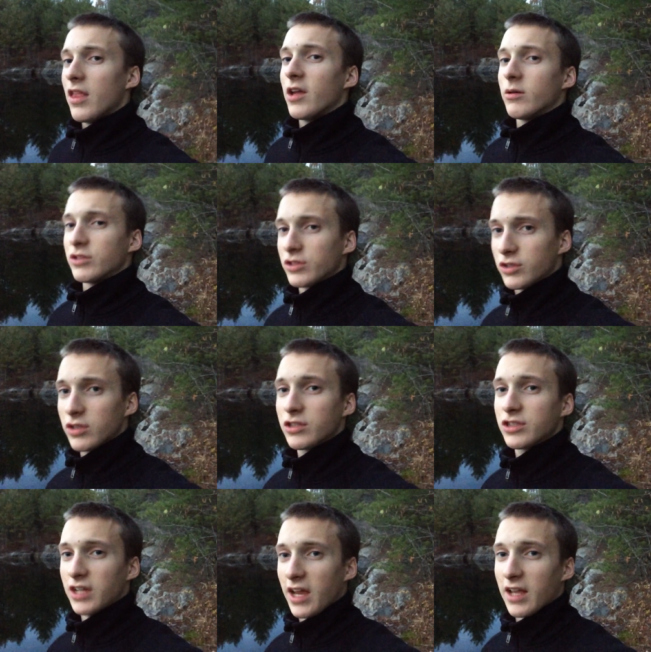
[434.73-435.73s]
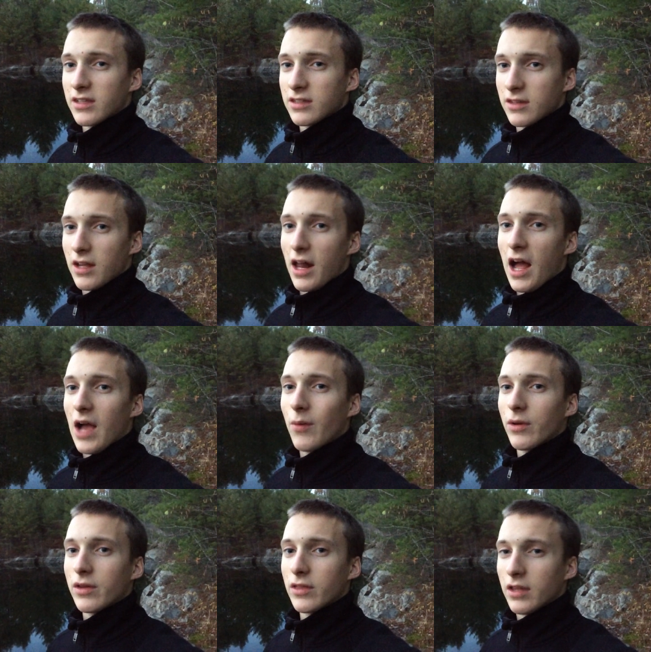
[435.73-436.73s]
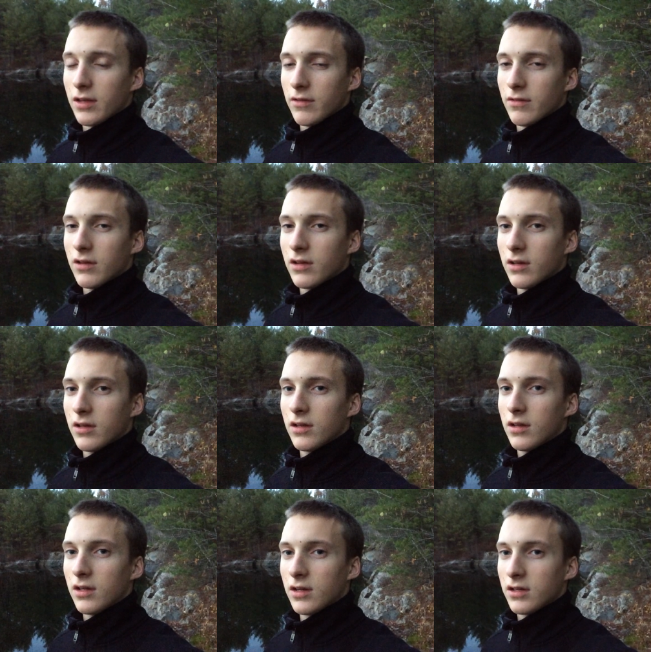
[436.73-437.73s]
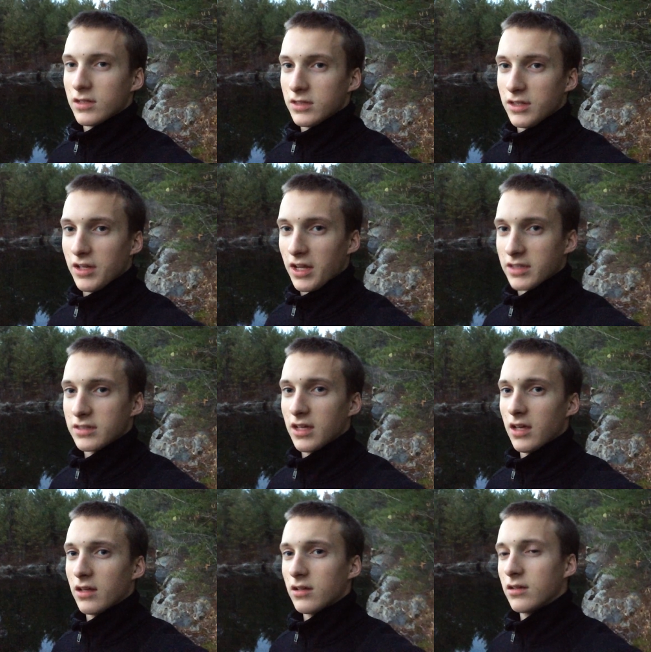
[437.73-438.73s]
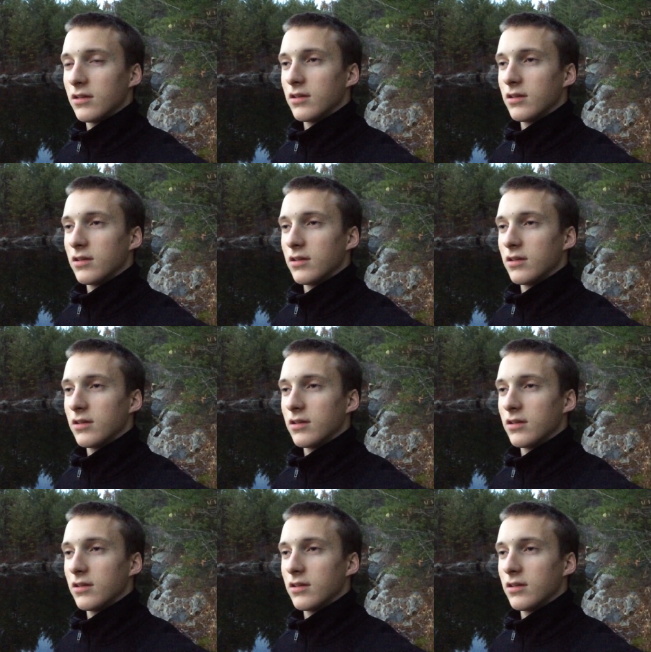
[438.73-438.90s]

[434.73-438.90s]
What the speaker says: there was a good chance that I wouldn't live to see the next day.